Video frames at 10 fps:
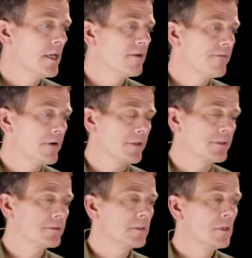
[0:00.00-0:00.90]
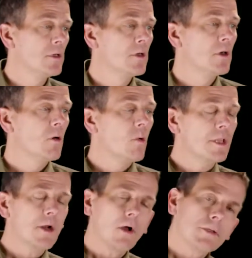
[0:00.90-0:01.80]
and fairness.
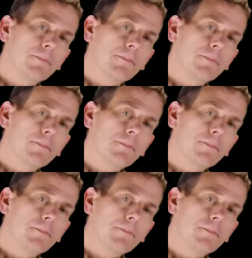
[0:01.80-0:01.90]
Well, it all